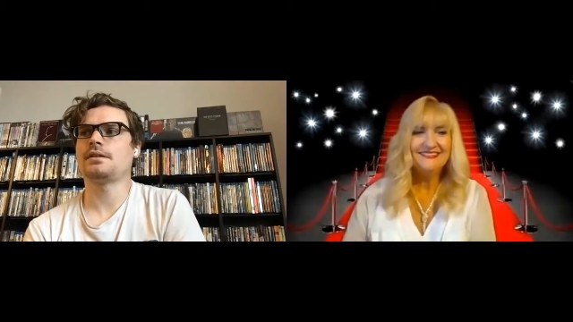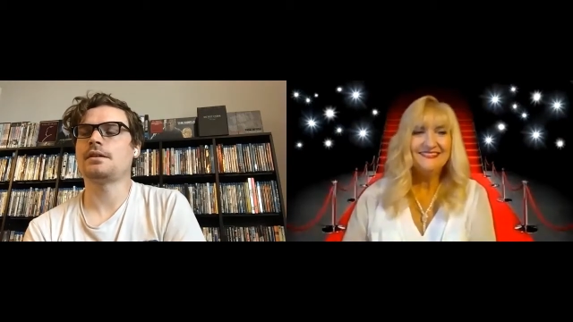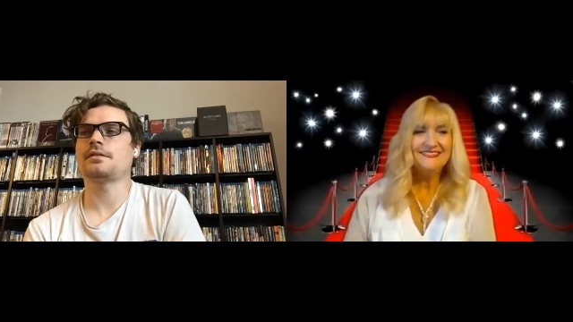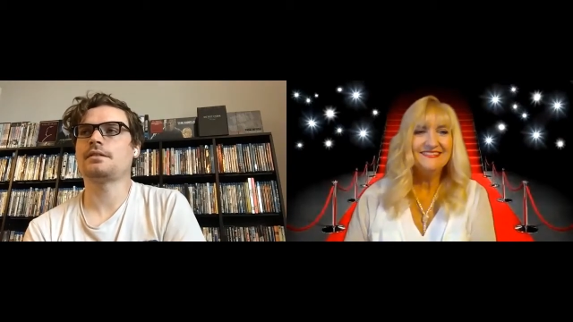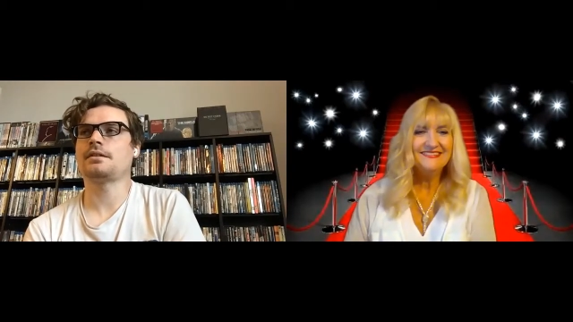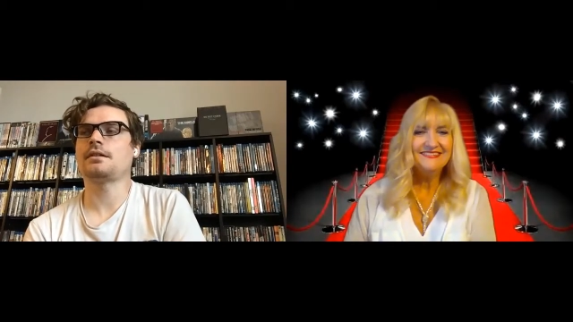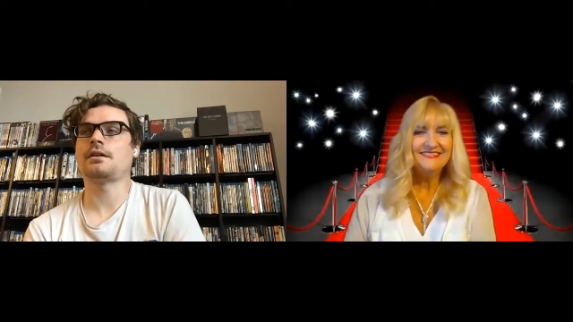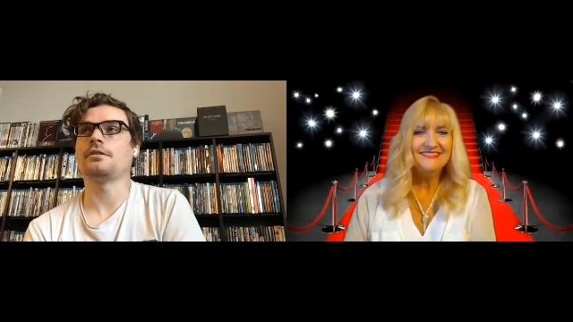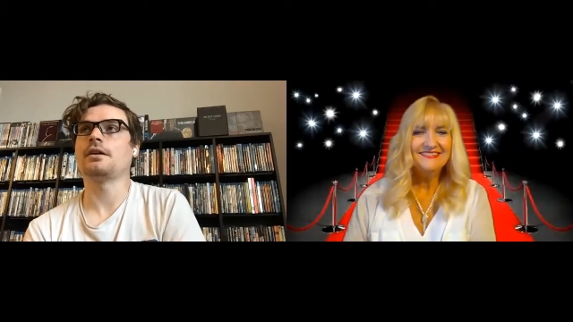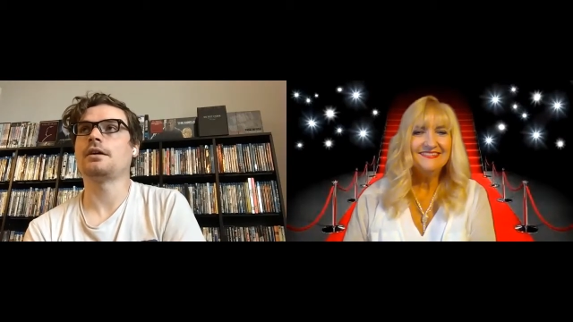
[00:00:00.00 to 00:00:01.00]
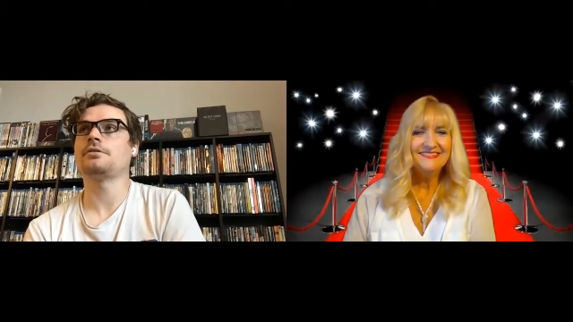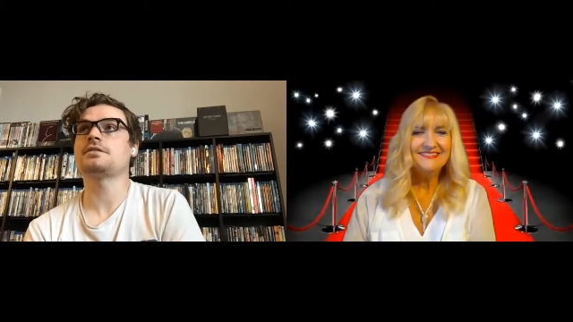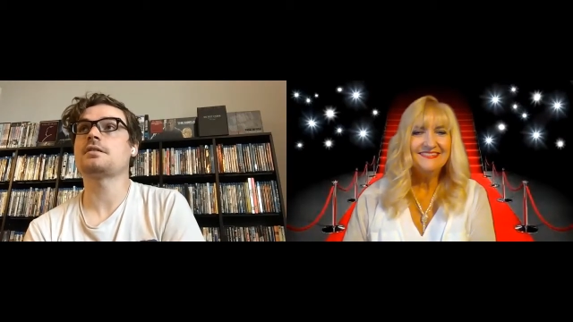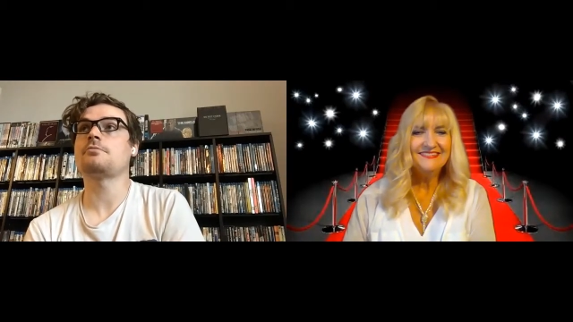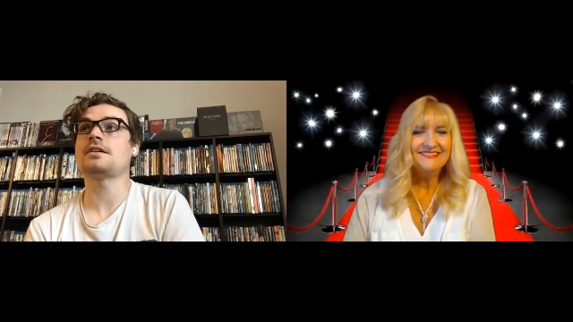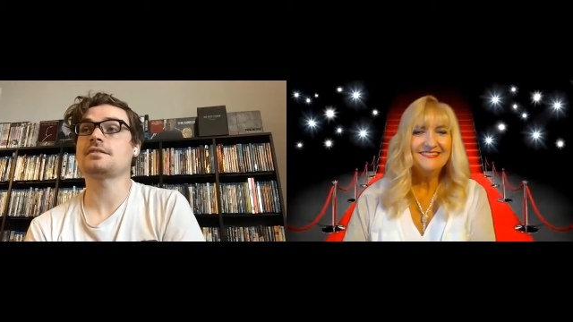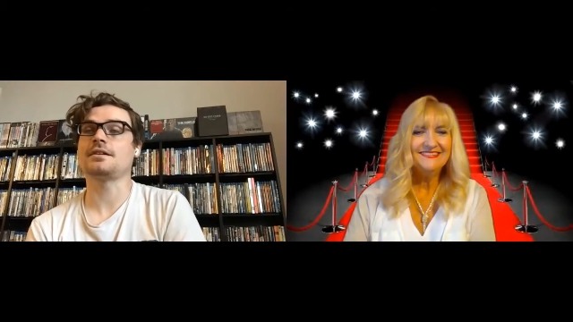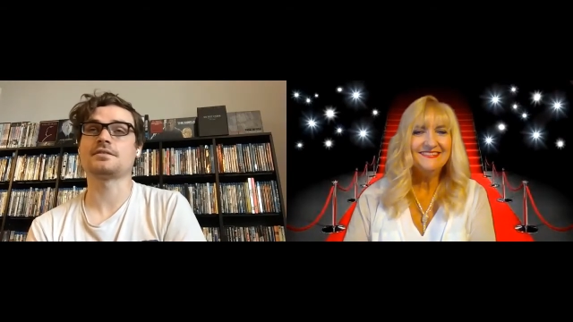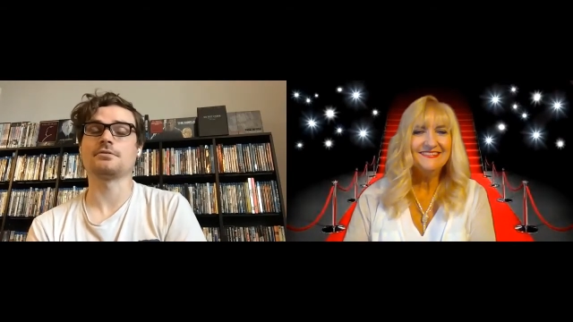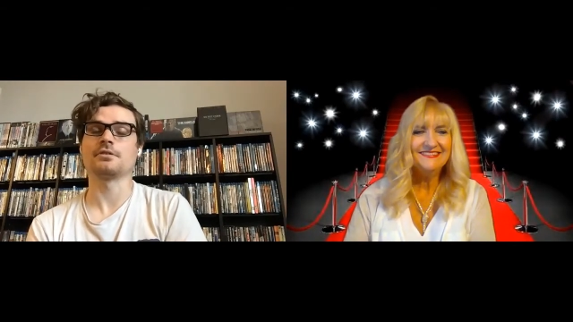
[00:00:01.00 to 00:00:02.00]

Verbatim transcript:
Speaker 1: yeah, and I, I don't know. I only saw West Side